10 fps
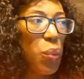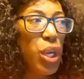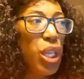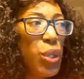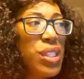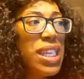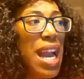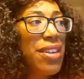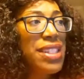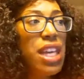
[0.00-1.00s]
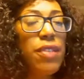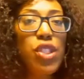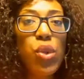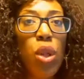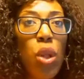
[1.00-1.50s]
we're losing ourselves
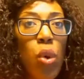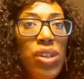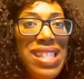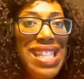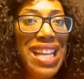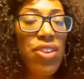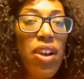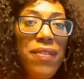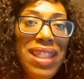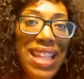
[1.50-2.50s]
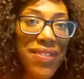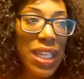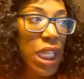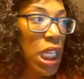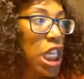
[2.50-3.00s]
to a lower standard of
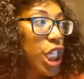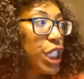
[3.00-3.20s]
living.